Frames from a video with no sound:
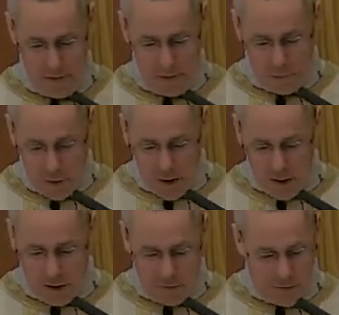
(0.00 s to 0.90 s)
The
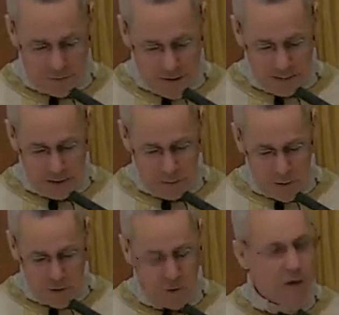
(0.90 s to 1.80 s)
prayer of the family
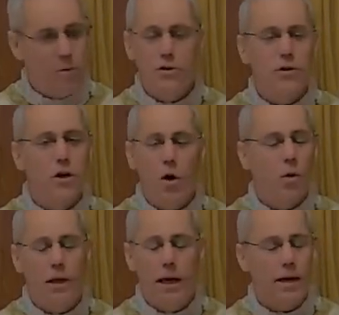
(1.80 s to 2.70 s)
rosary was the
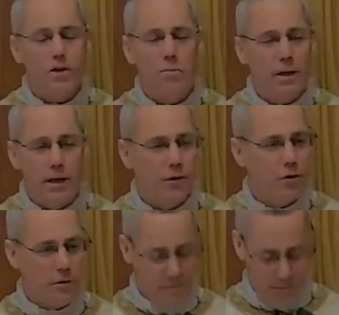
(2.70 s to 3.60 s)
only explanation.